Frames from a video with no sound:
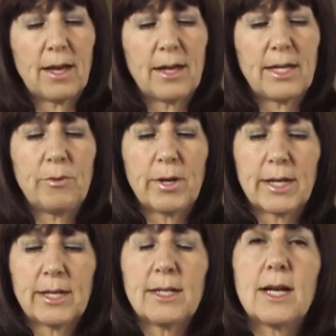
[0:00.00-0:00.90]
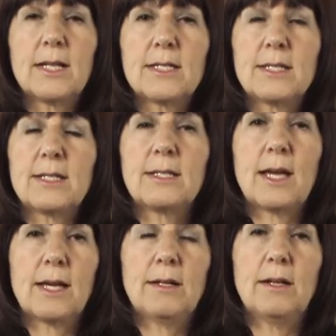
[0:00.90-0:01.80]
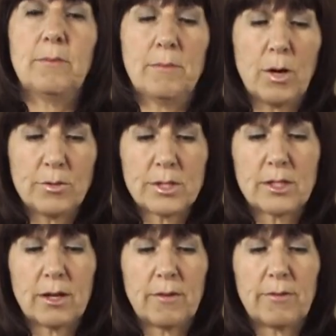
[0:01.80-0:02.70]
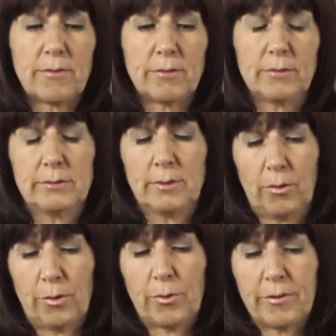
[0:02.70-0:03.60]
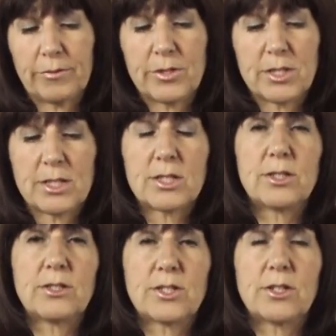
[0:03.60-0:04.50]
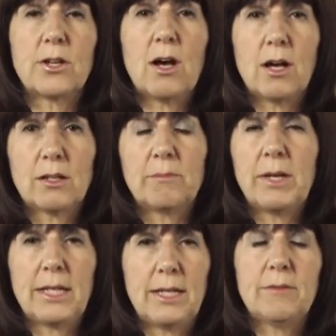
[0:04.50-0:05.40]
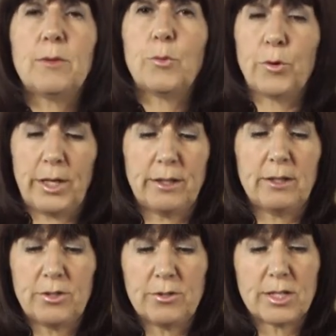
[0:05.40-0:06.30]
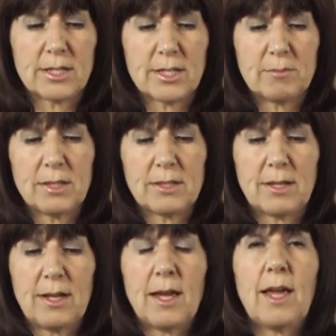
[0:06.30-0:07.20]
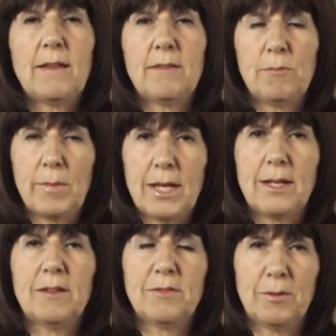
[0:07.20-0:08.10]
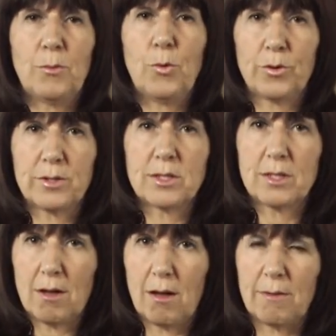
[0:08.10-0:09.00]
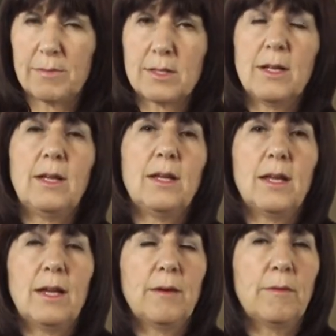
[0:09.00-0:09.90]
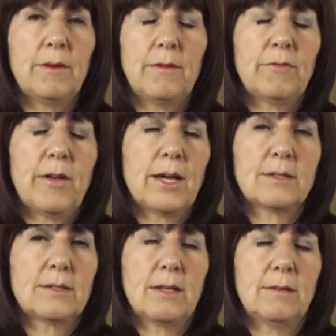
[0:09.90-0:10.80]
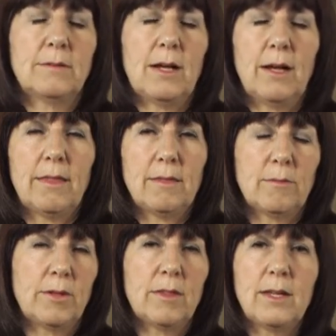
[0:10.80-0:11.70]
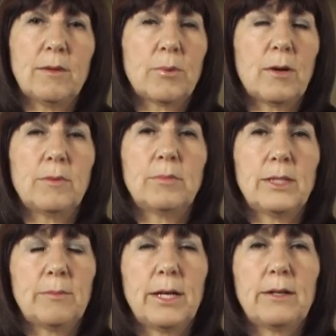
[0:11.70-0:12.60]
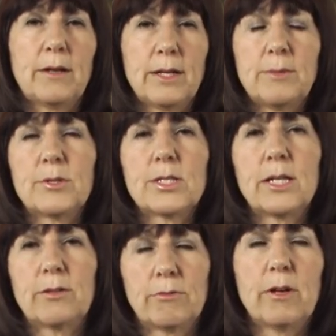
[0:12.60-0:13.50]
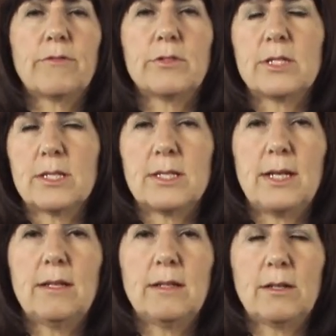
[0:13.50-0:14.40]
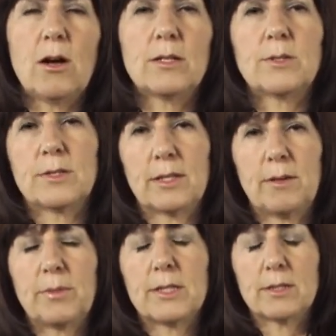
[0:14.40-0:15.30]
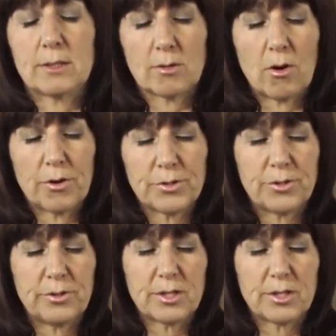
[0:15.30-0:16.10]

He recognized that most of the references to the Tanakh, many of them were in the New Testament, and many of them were the Psalms. In fact, I would think probably about 90% of the references in the Gospels and the Epistles are to the